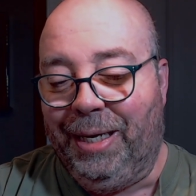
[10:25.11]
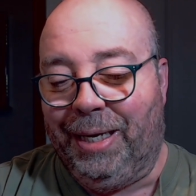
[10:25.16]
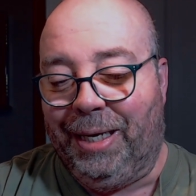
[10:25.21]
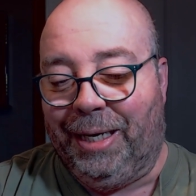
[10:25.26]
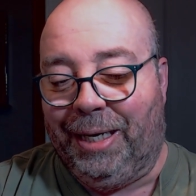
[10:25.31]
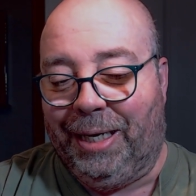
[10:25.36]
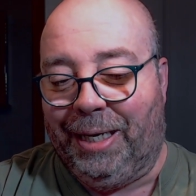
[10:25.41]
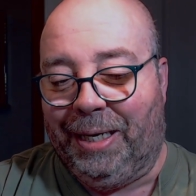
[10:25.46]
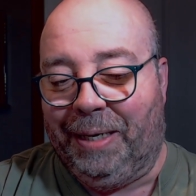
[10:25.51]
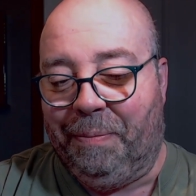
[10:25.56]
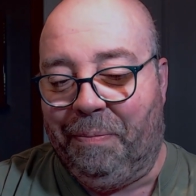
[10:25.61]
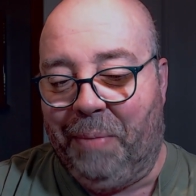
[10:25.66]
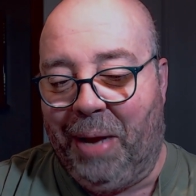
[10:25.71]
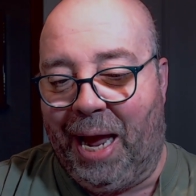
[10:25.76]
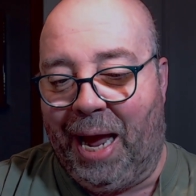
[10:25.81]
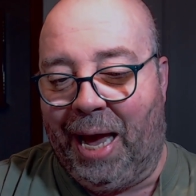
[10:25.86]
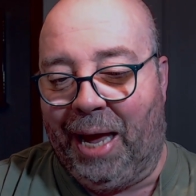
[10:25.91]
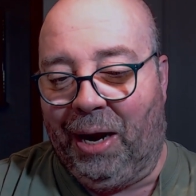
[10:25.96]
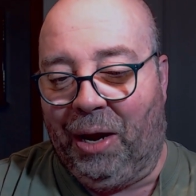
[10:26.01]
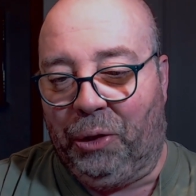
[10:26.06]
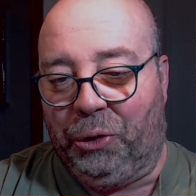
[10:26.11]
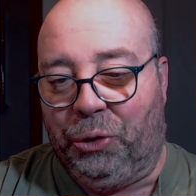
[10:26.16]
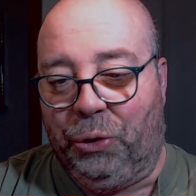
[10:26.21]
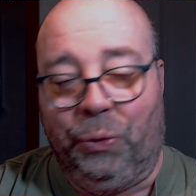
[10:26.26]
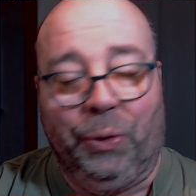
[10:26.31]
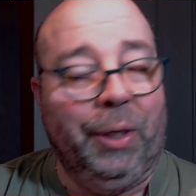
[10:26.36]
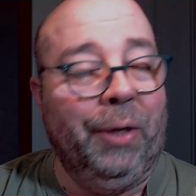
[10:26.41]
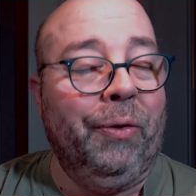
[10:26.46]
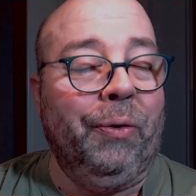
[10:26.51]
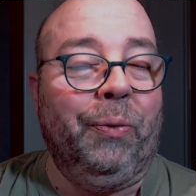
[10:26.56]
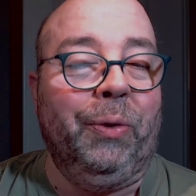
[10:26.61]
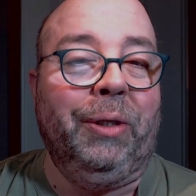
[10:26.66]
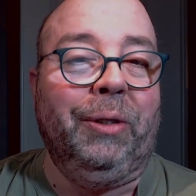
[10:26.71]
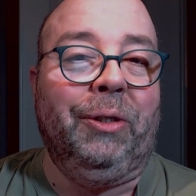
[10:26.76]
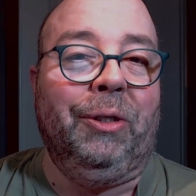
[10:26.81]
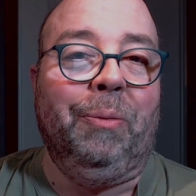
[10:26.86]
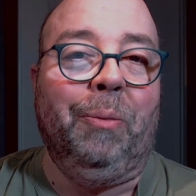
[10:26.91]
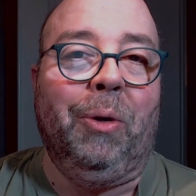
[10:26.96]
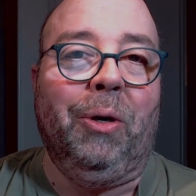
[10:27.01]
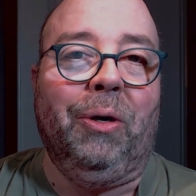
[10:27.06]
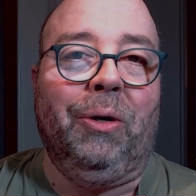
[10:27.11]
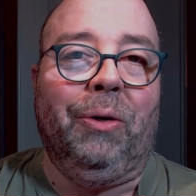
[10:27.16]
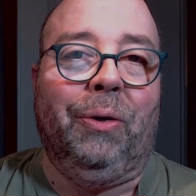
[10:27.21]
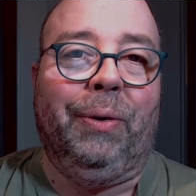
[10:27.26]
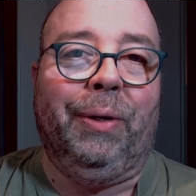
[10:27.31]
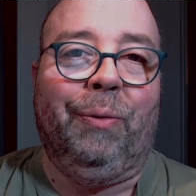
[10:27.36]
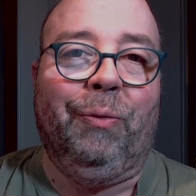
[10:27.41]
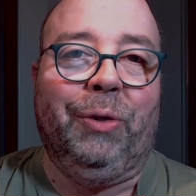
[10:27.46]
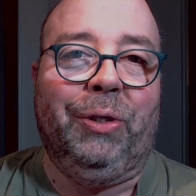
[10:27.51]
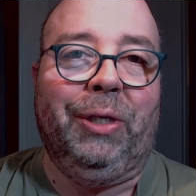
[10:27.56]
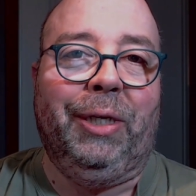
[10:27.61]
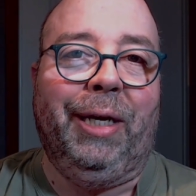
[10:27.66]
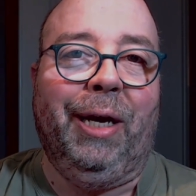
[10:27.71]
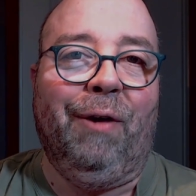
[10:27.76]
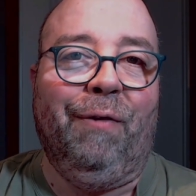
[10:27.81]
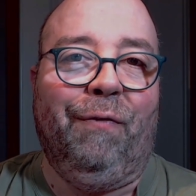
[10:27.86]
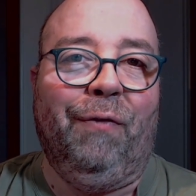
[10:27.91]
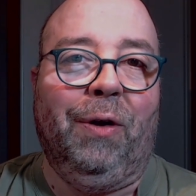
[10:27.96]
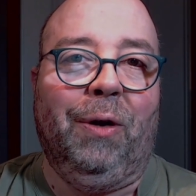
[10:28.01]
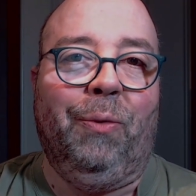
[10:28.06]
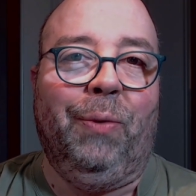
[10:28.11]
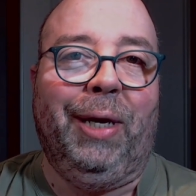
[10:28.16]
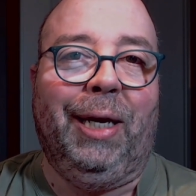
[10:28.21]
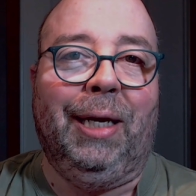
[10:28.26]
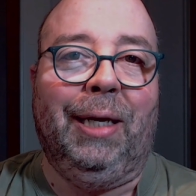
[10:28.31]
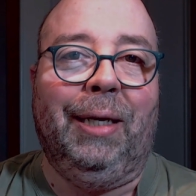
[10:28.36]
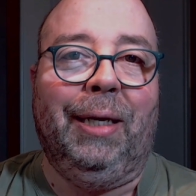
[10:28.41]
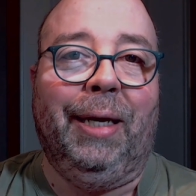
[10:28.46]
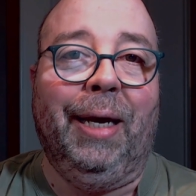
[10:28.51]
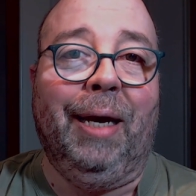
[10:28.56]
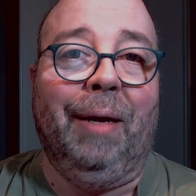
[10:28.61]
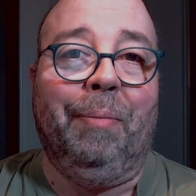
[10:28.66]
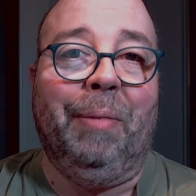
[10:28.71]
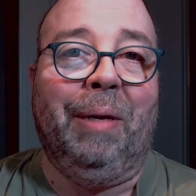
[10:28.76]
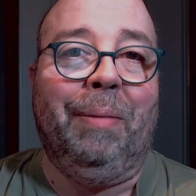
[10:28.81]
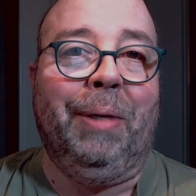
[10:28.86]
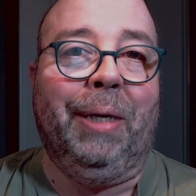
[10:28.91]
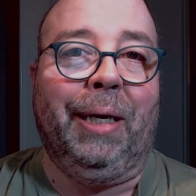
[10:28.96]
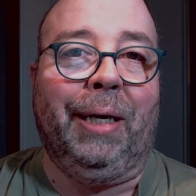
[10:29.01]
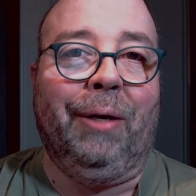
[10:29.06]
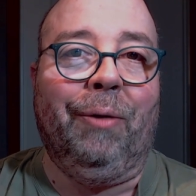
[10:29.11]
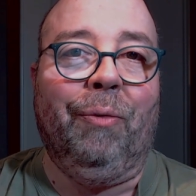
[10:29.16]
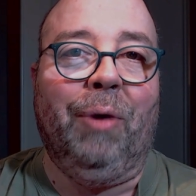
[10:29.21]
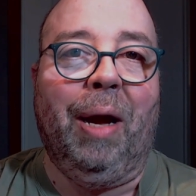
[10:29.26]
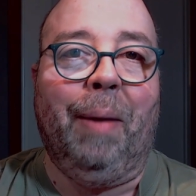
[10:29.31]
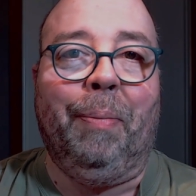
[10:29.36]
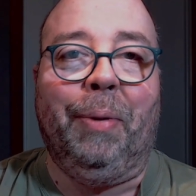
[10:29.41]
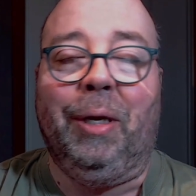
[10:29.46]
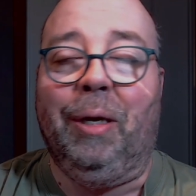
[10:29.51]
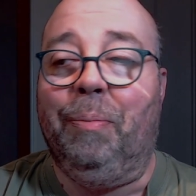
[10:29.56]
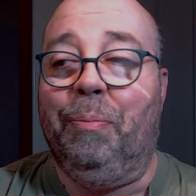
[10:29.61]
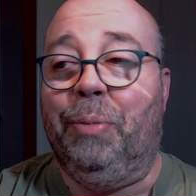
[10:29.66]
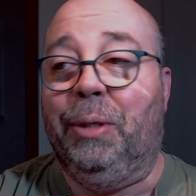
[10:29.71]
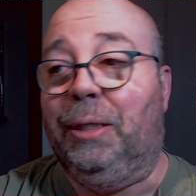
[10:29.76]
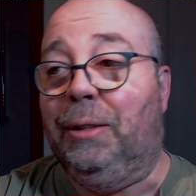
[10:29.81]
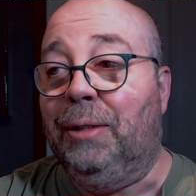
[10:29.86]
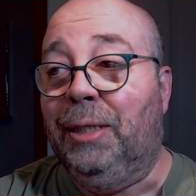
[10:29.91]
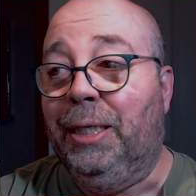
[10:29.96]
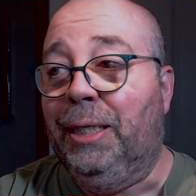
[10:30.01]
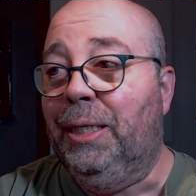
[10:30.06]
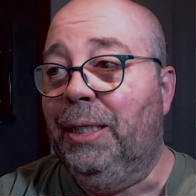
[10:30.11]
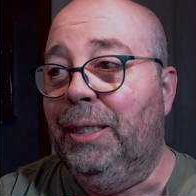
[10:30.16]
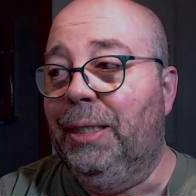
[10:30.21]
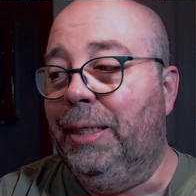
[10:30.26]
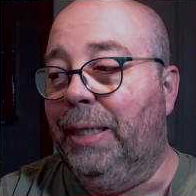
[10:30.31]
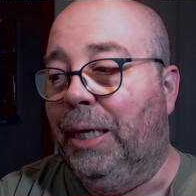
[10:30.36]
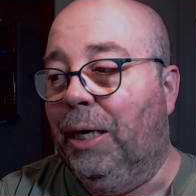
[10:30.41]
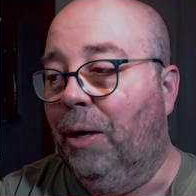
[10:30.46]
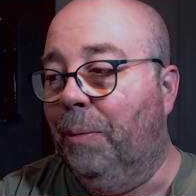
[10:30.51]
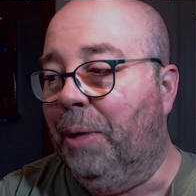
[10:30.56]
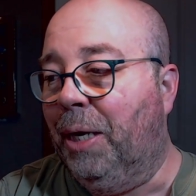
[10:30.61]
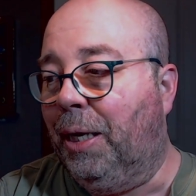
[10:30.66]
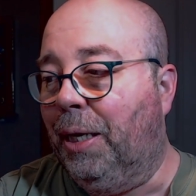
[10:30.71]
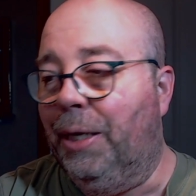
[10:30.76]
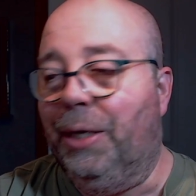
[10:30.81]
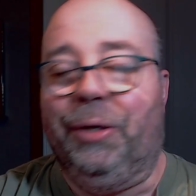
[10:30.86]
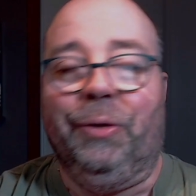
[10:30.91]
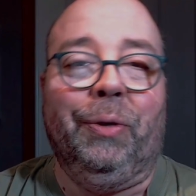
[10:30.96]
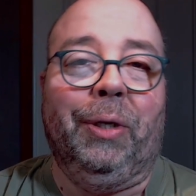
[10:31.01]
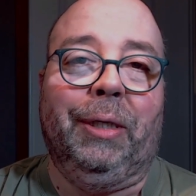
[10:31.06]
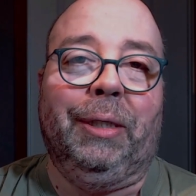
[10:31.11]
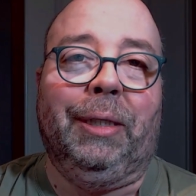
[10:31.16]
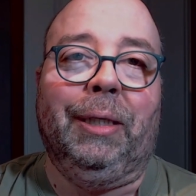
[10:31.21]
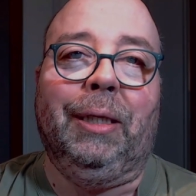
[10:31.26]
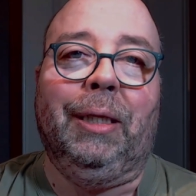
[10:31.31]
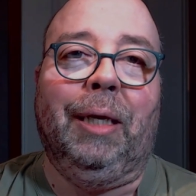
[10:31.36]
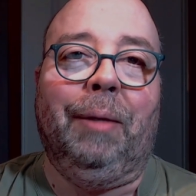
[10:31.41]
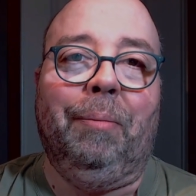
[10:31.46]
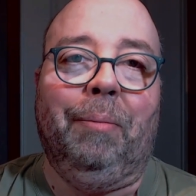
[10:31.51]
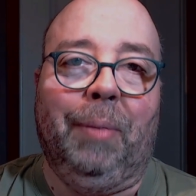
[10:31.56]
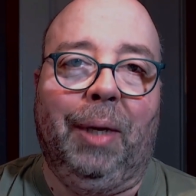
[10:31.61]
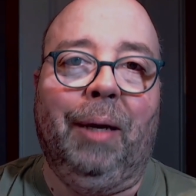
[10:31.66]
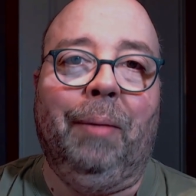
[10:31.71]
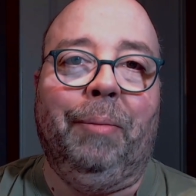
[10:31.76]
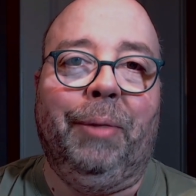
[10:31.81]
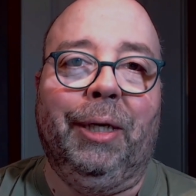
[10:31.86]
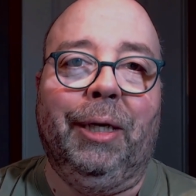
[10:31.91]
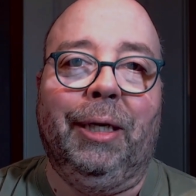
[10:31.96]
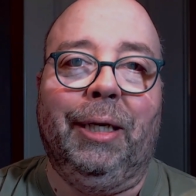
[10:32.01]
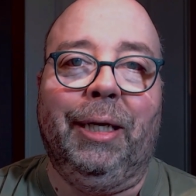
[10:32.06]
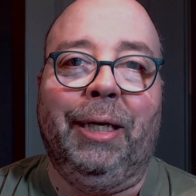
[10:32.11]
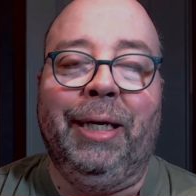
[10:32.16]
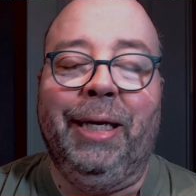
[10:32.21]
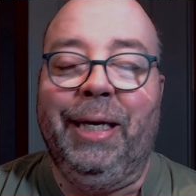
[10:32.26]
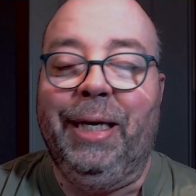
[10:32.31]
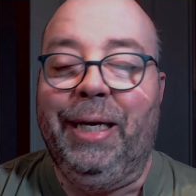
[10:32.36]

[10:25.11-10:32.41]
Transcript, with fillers: Um, and I'll do another one tomorrow and we'll see how far we can get. Maybe I can wrap it up, but you know, I'm not going to do it until I'm, I'm done.